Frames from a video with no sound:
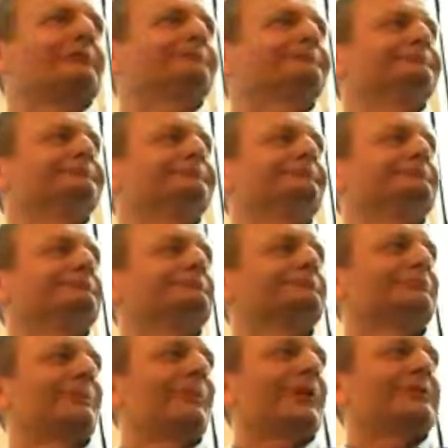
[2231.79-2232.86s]

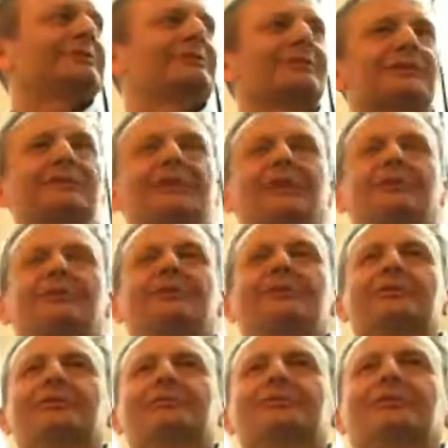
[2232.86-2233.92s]
Mm -hmm. That's the great
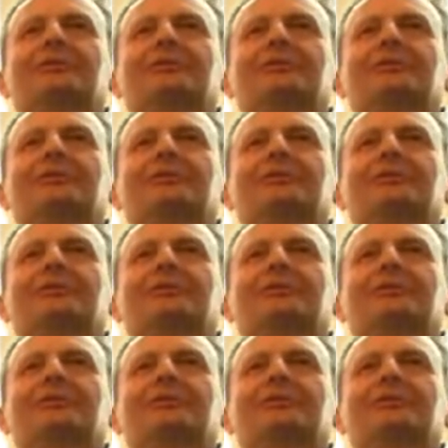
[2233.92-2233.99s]
advantage.